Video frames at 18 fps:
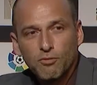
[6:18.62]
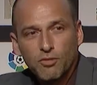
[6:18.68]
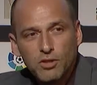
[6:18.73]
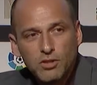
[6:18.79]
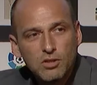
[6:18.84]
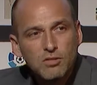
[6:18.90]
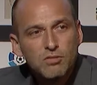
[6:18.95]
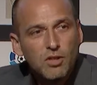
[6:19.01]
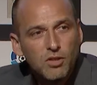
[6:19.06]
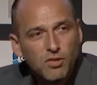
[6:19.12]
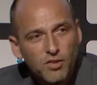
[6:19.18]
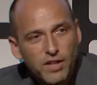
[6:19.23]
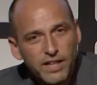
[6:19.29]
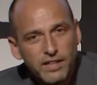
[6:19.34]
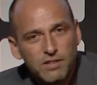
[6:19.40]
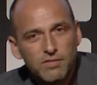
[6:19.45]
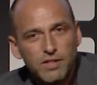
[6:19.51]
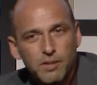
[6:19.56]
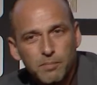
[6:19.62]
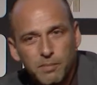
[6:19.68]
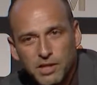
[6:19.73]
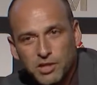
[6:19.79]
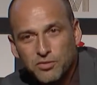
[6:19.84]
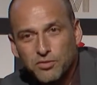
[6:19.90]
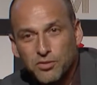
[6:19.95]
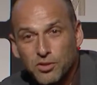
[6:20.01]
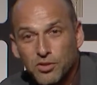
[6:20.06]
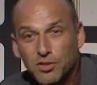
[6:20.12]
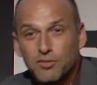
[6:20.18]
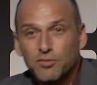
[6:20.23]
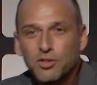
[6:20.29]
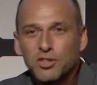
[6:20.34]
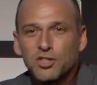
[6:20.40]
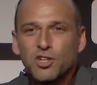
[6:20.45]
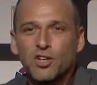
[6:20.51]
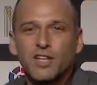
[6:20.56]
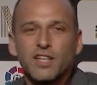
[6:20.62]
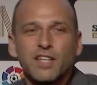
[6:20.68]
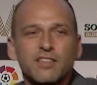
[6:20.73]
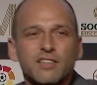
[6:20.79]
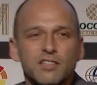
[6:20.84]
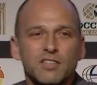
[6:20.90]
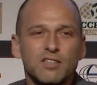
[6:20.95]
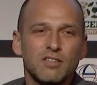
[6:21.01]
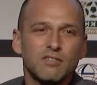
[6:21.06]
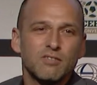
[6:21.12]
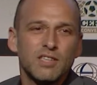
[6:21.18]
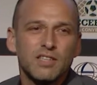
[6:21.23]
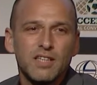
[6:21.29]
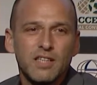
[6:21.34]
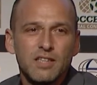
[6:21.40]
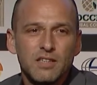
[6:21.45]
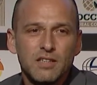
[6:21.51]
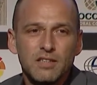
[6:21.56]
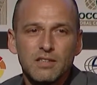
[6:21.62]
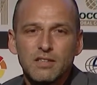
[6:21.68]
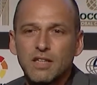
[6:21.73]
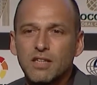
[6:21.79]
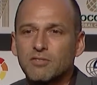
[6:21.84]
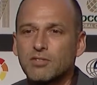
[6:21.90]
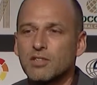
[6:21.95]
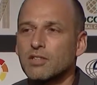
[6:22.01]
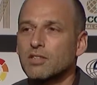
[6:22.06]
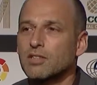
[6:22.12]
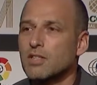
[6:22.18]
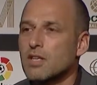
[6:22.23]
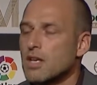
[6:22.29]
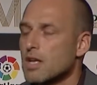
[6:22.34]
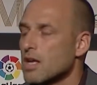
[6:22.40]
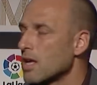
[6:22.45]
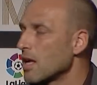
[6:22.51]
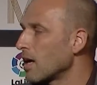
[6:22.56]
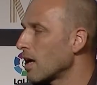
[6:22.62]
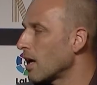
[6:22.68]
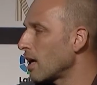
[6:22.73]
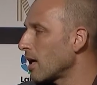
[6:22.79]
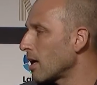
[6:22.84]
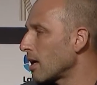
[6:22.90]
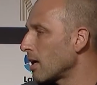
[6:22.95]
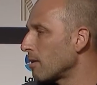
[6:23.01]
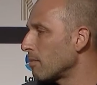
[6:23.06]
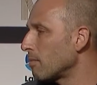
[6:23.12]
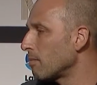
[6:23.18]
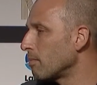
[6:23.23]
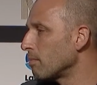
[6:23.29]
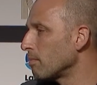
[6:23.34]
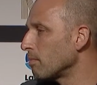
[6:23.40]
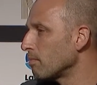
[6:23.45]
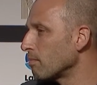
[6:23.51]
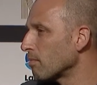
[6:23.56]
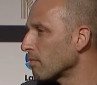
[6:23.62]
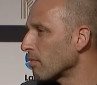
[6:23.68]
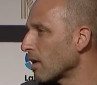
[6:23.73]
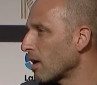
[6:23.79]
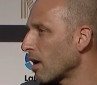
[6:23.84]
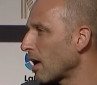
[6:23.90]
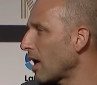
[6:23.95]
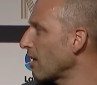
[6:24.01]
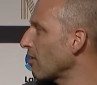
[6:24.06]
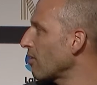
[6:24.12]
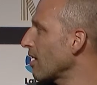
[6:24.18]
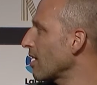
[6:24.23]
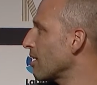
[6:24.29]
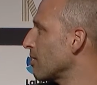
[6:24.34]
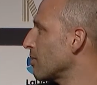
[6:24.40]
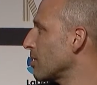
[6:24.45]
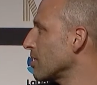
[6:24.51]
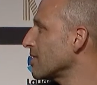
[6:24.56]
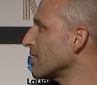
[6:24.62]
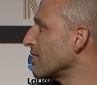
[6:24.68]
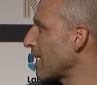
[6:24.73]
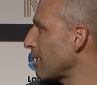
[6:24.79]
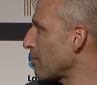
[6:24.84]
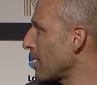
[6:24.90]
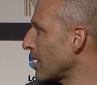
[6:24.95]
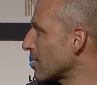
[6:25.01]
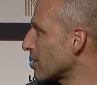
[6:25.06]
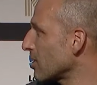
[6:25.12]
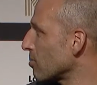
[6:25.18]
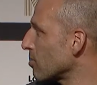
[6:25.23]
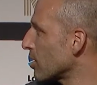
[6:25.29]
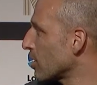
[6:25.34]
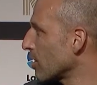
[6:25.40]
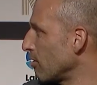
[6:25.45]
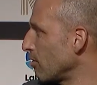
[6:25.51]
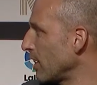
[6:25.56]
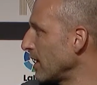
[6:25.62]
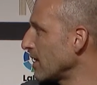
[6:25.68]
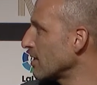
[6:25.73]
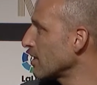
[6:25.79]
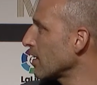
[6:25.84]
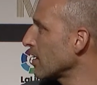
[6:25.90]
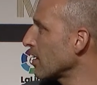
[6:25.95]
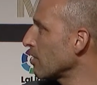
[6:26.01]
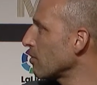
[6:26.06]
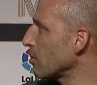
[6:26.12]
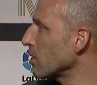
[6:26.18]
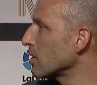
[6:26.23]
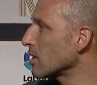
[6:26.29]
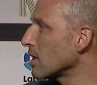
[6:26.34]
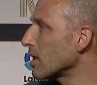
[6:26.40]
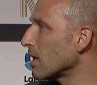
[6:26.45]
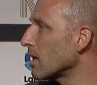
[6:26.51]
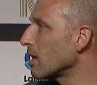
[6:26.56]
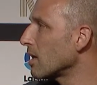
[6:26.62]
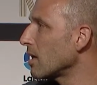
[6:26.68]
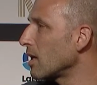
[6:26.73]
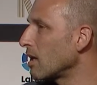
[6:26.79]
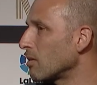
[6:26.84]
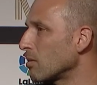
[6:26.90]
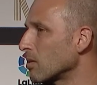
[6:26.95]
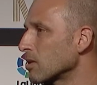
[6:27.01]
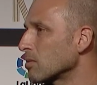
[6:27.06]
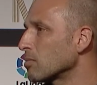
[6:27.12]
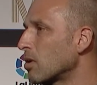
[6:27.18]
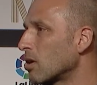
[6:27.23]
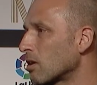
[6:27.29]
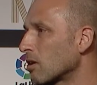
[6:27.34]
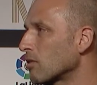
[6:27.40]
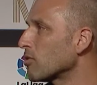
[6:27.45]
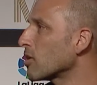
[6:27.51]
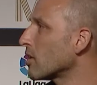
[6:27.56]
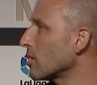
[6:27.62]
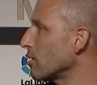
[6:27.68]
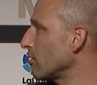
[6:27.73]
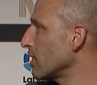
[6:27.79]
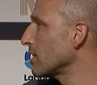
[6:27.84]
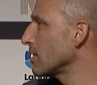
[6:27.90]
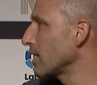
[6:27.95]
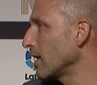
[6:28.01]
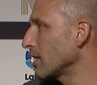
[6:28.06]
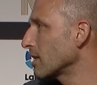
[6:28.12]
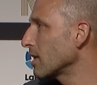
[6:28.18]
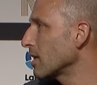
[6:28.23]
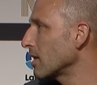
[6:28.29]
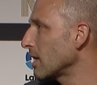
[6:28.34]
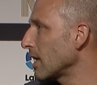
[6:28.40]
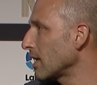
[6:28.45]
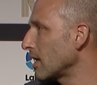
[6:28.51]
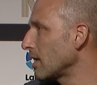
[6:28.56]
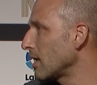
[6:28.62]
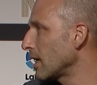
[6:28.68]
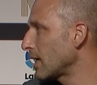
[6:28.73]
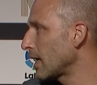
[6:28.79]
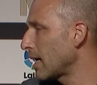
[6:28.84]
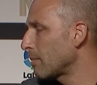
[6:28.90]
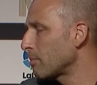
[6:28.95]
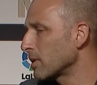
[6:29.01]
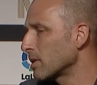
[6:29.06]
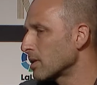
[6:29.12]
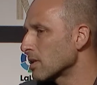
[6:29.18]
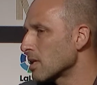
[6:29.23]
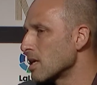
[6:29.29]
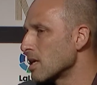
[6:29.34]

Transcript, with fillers: first of all, thanks very much for, for joining this conversation this afternoon. Um, I think it wasn't that much of a convincing. It was a, it was more of a conversation that, that happened.